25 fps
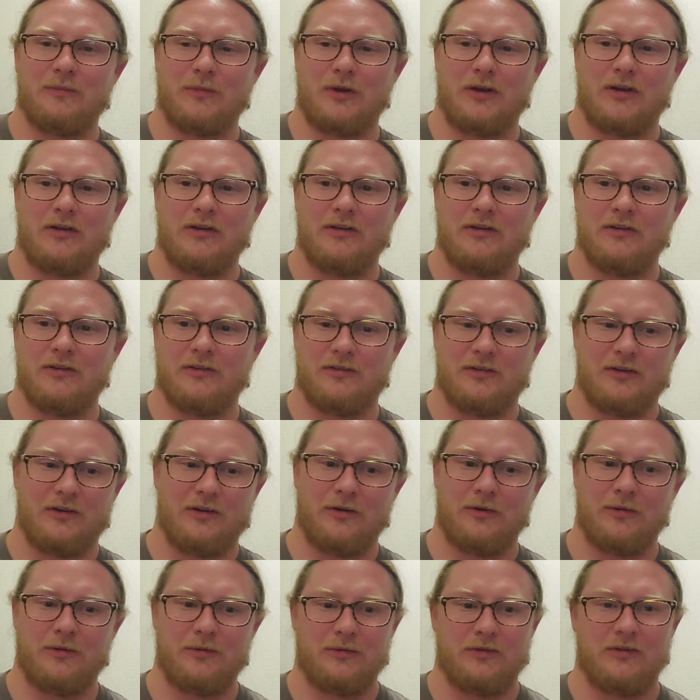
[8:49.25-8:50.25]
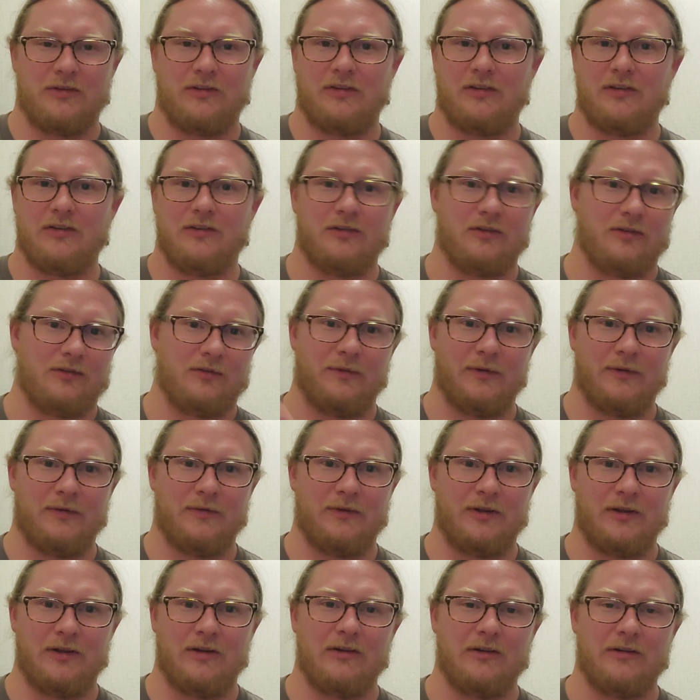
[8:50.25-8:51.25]
because it says it's
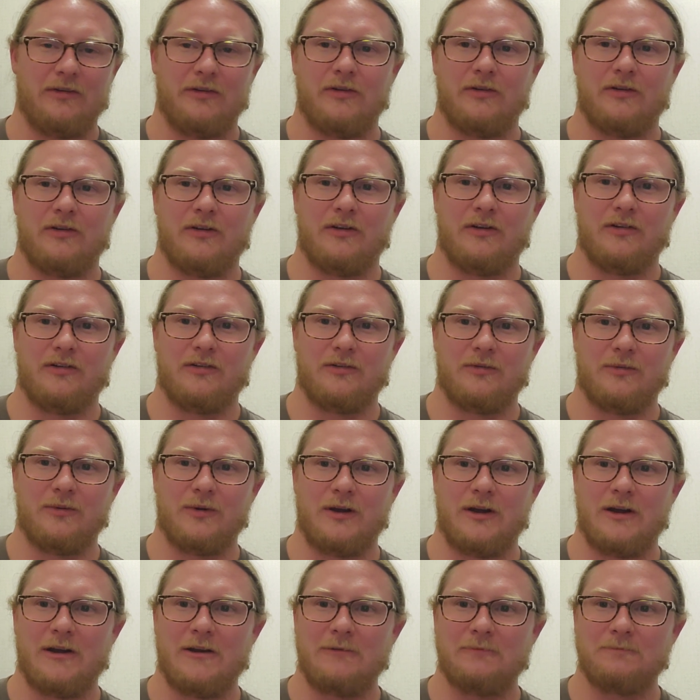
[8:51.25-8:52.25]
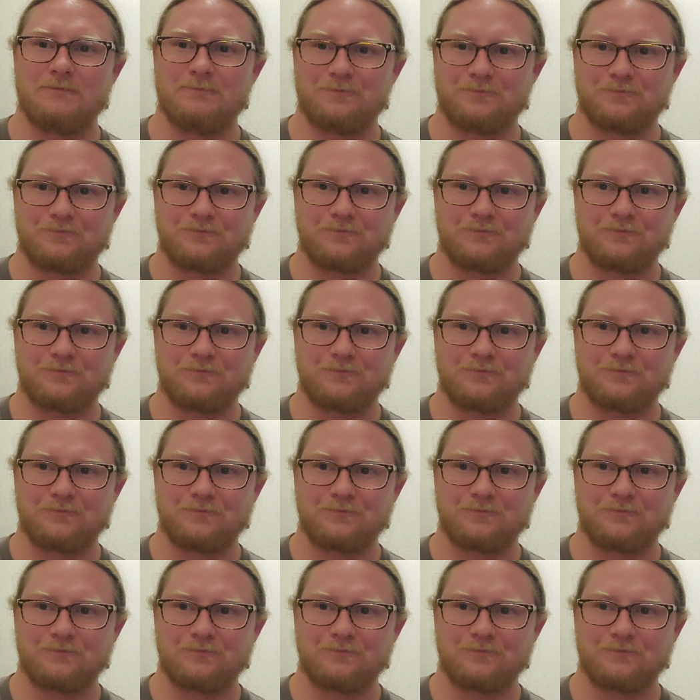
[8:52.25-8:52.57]
1,500 yards away,